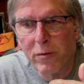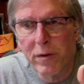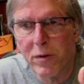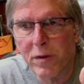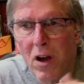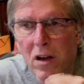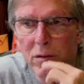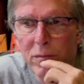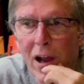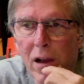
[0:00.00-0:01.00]
like we've
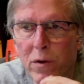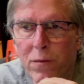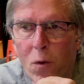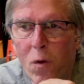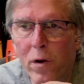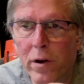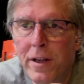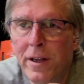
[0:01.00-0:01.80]
talked about before,